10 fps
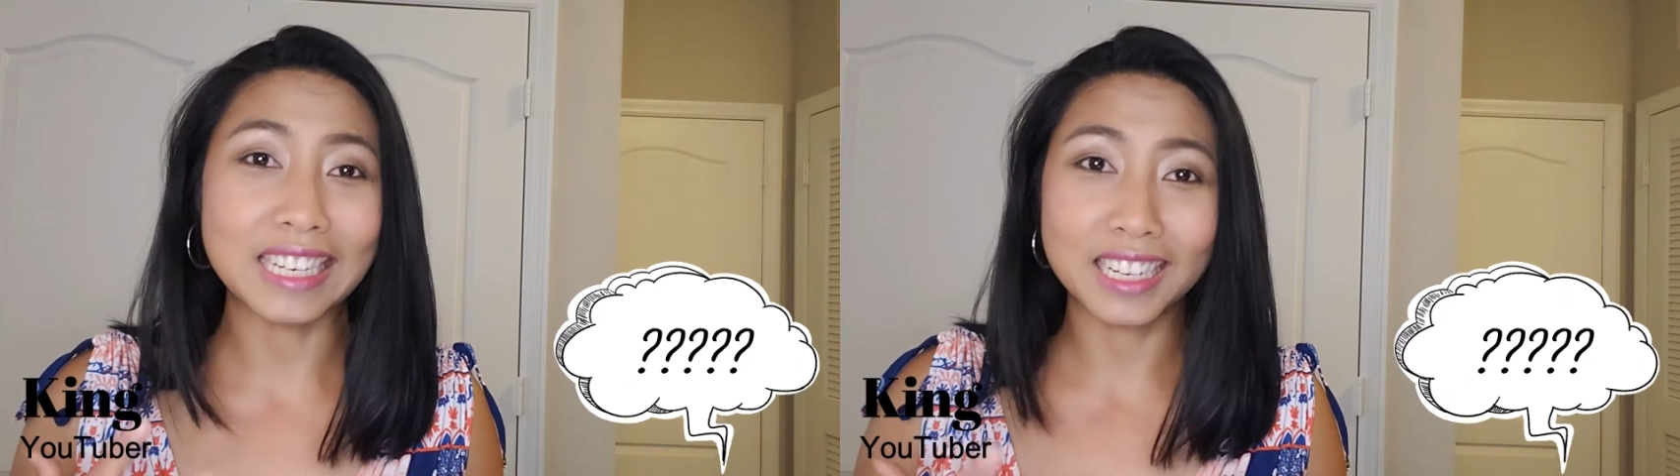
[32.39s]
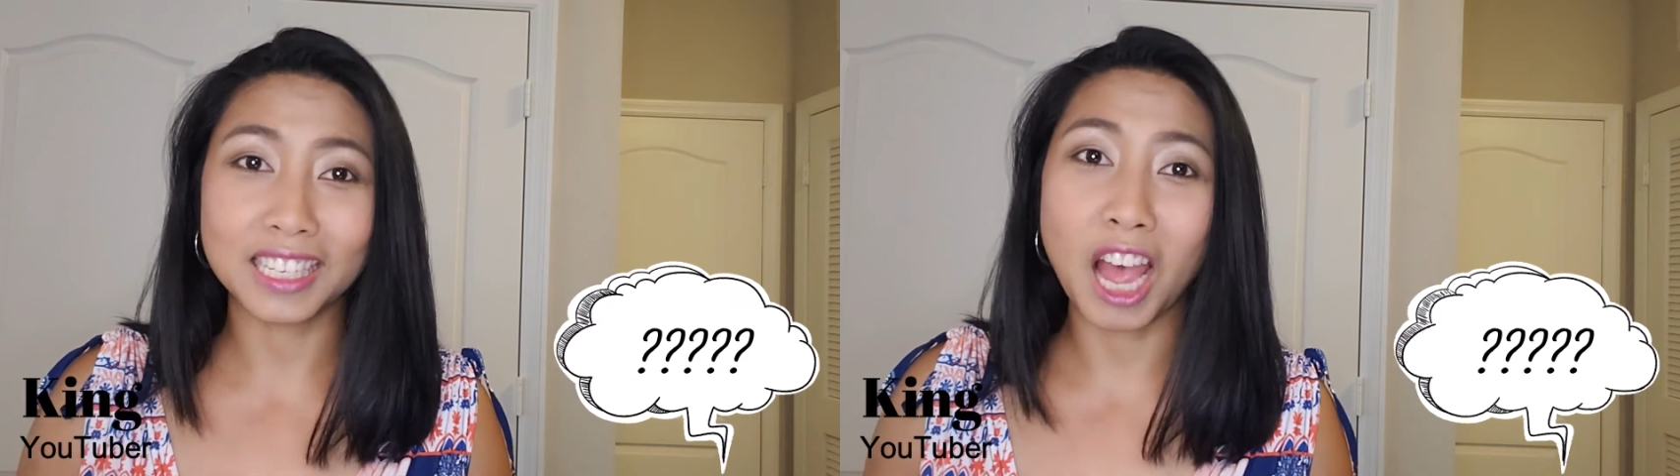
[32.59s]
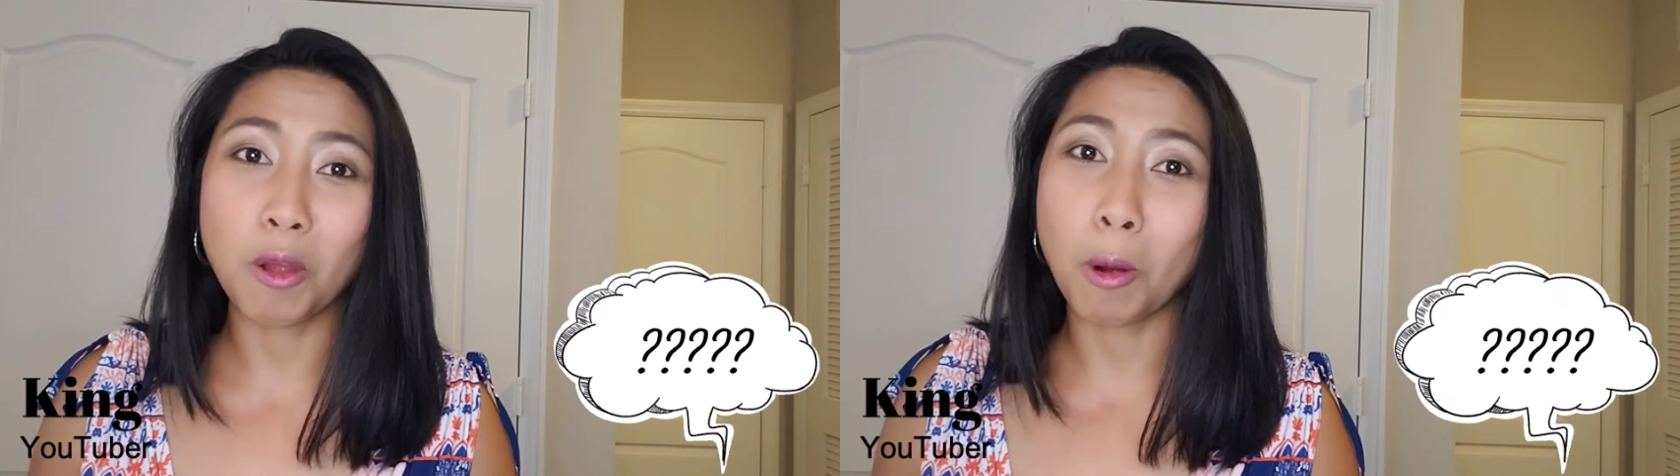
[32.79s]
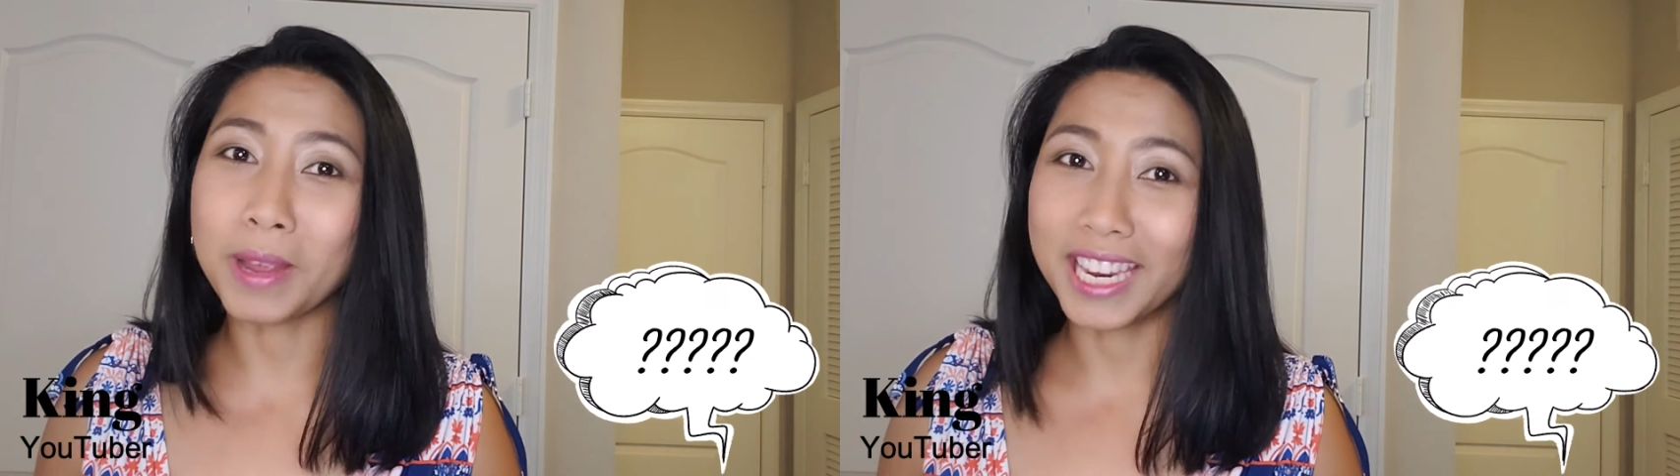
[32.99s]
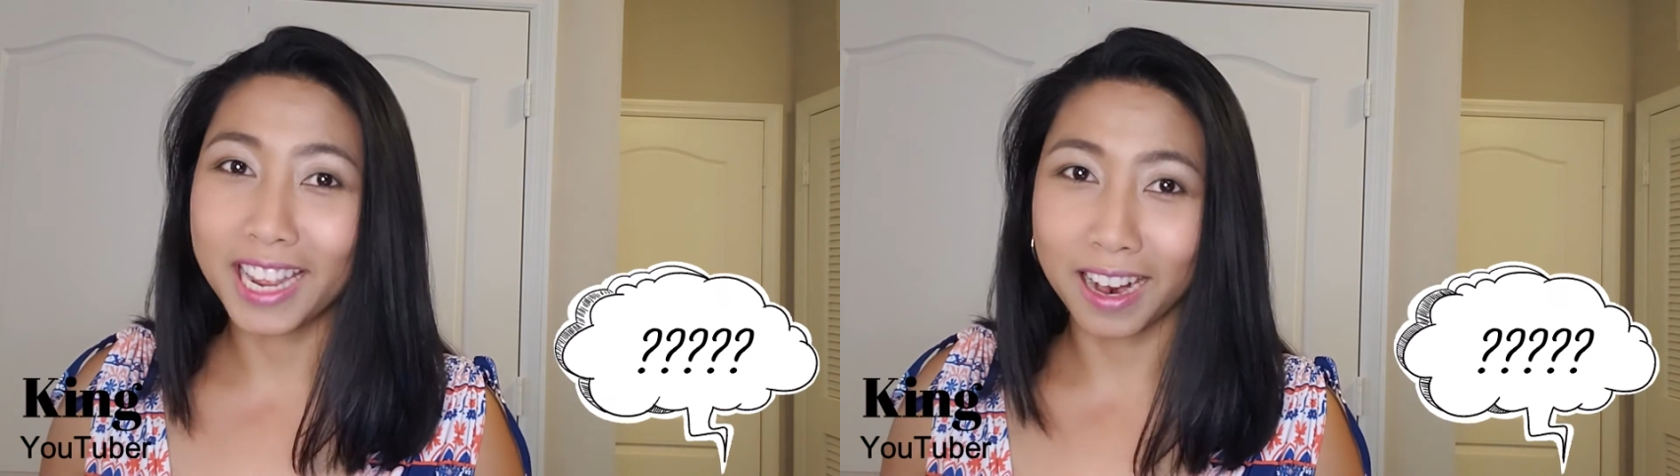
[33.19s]
this type
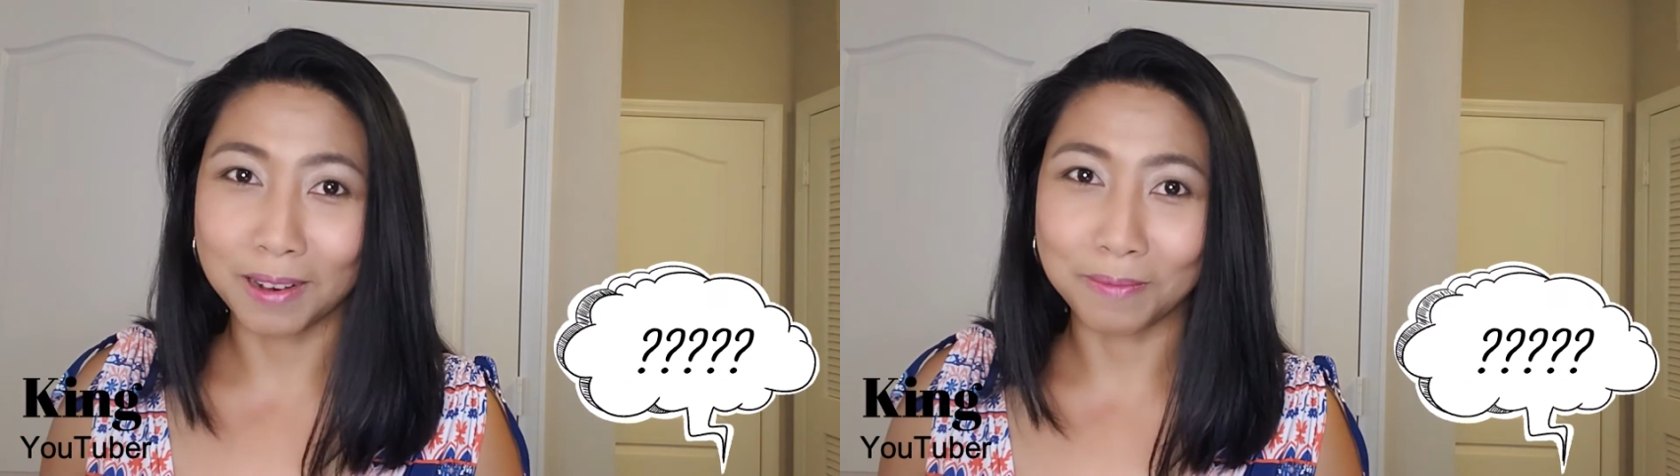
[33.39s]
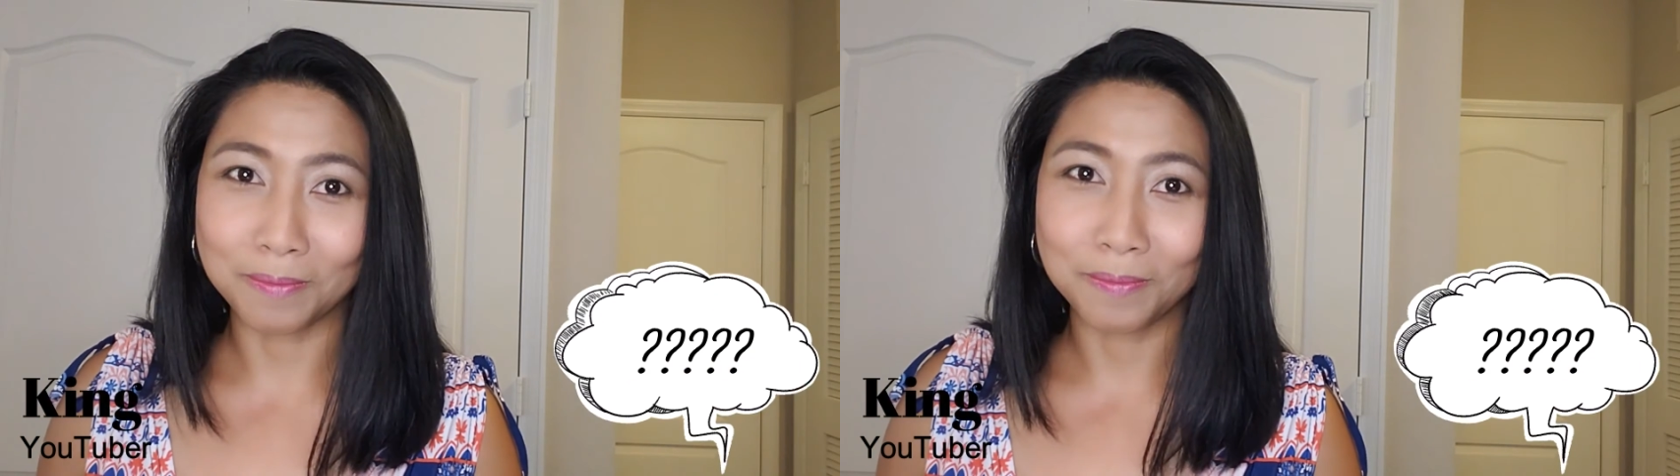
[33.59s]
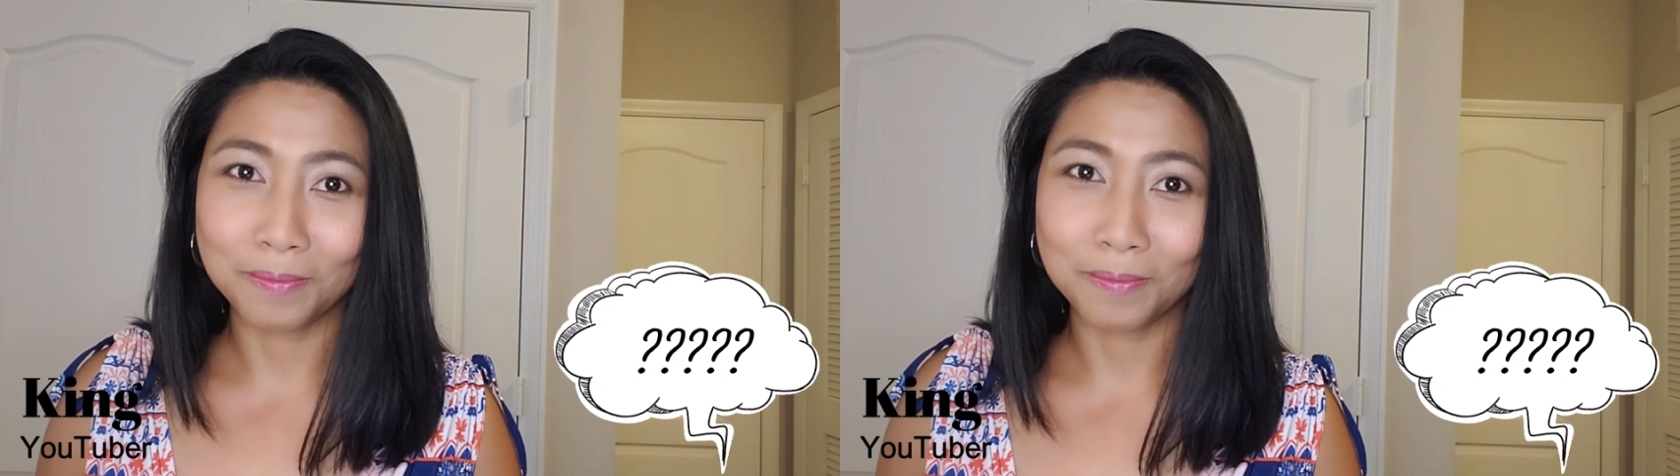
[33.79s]
of income.